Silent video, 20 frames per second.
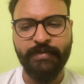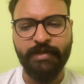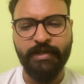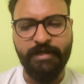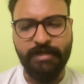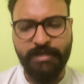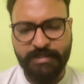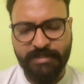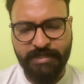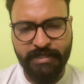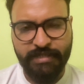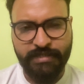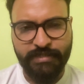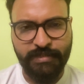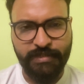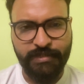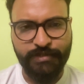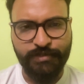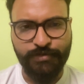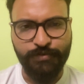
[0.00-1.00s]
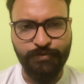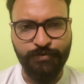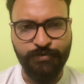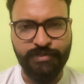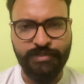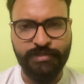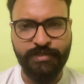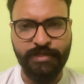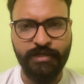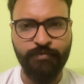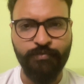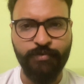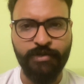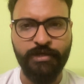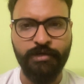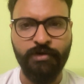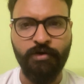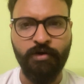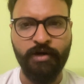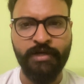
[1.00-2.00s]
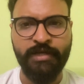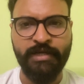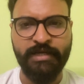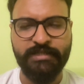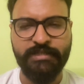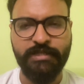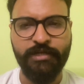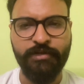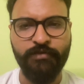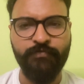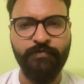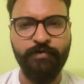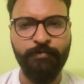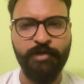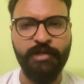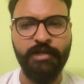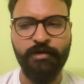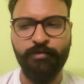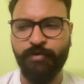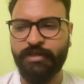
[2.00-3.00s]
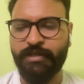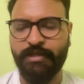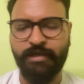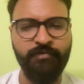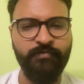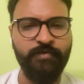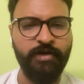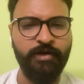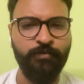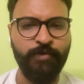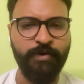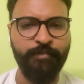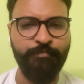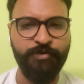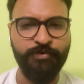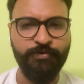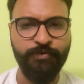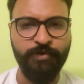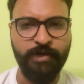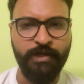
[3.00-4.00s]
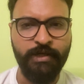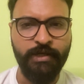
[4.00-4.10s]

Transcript: easiest is to stick with the context that you're familiar with, even in Web 2.